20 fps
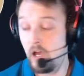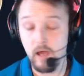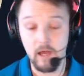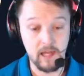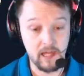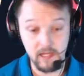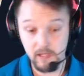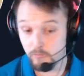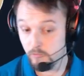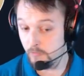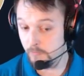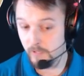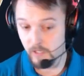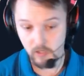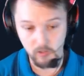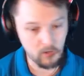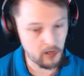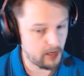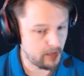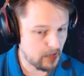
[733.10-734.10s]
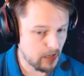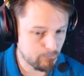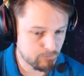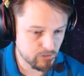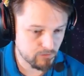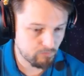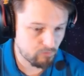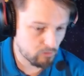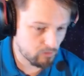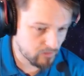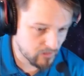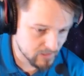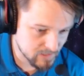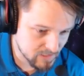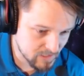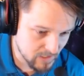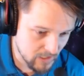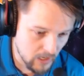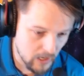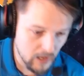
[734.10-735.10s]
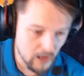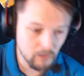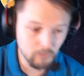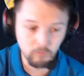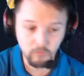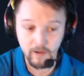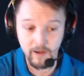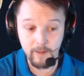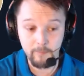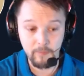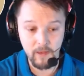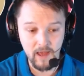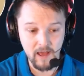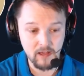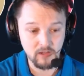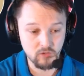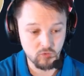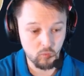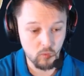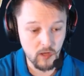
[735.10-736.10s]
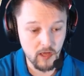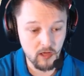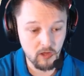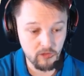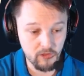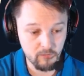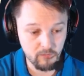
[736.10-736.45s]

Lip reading: He would be a great option for this ramp as well.